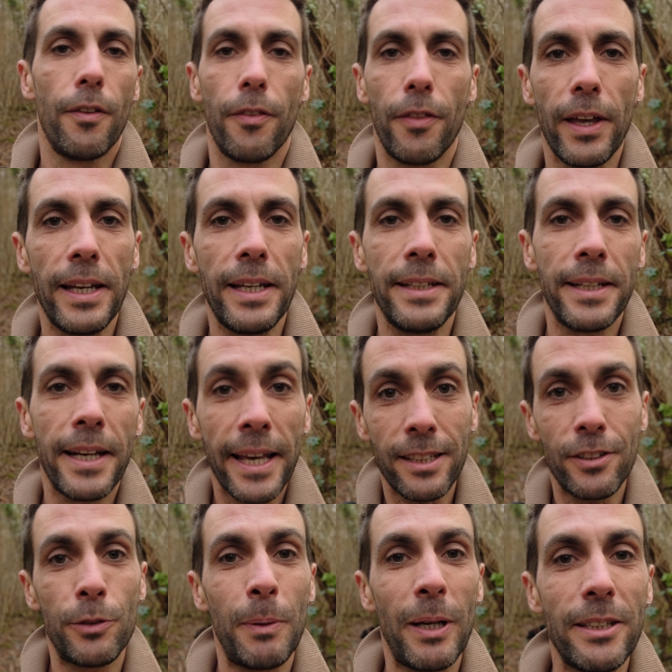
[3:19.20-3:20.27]
The
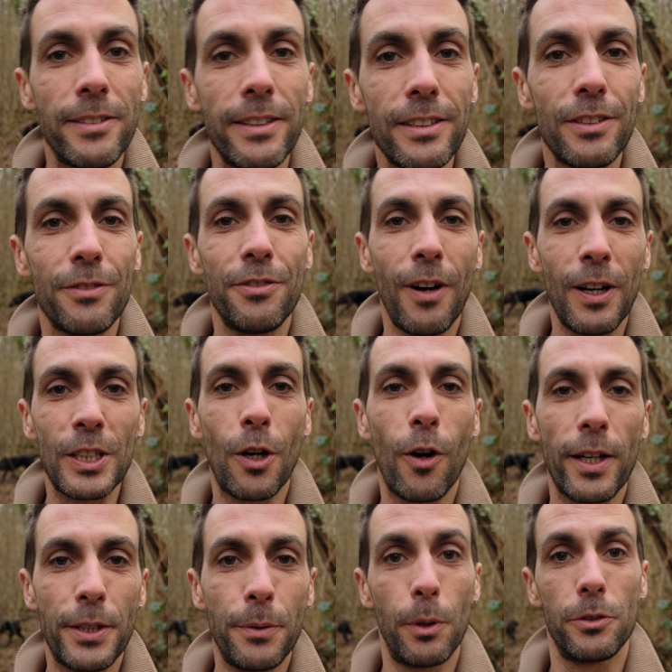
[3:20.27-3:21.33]
next species of
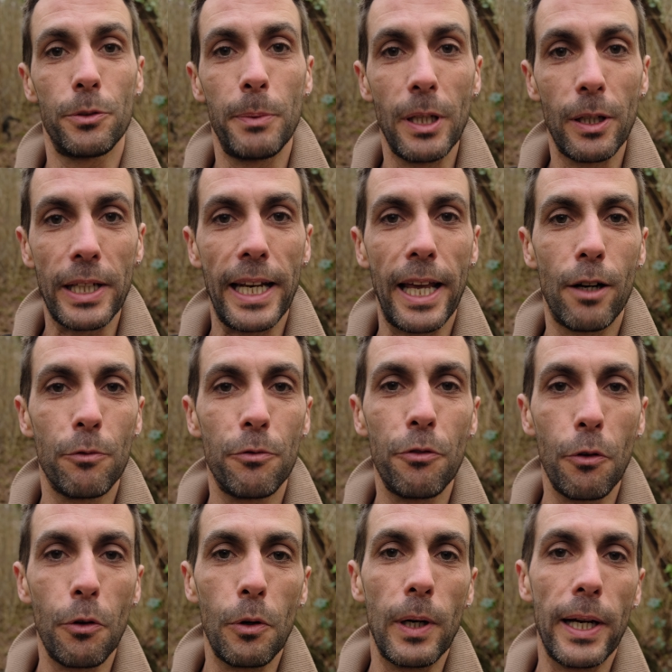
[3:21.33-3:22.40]
fungi you want to be looking out
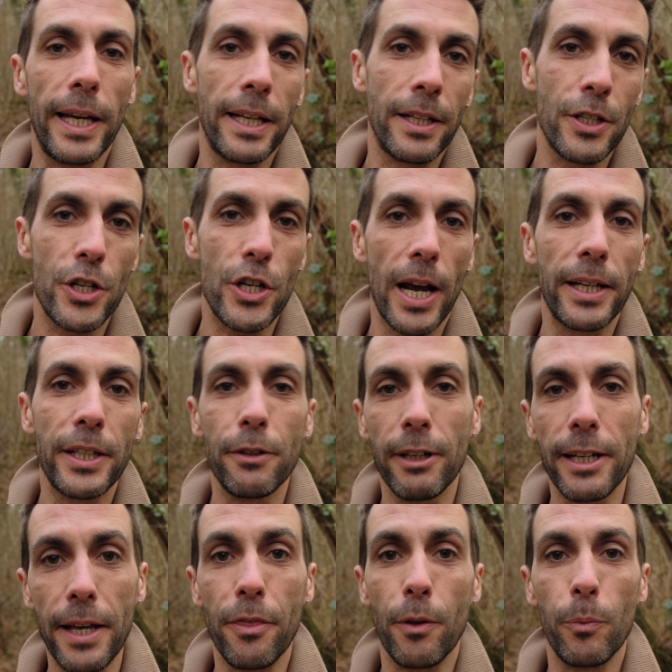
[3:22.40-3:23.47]
for in
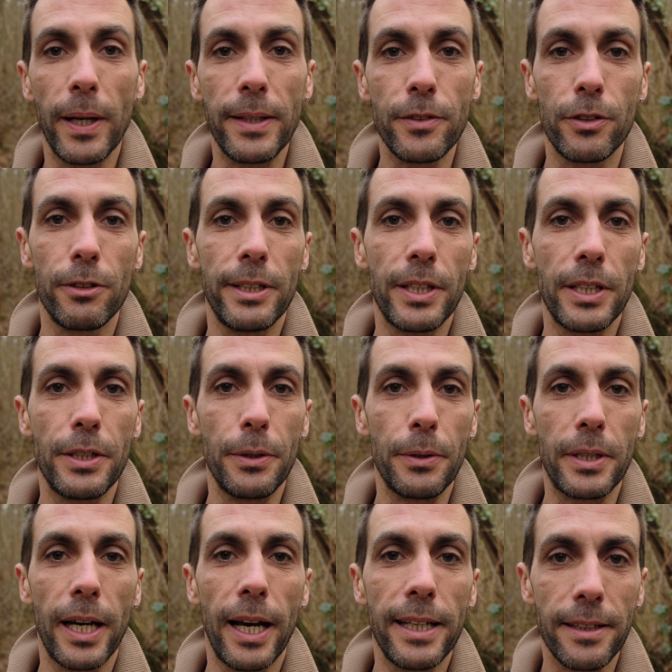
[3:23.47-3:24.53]
January in the winter in the
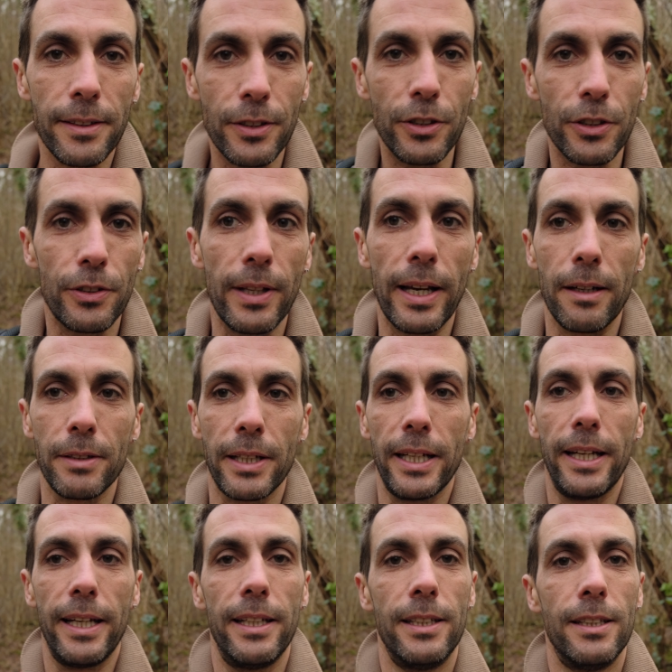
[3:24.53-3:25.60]
UK is just down here.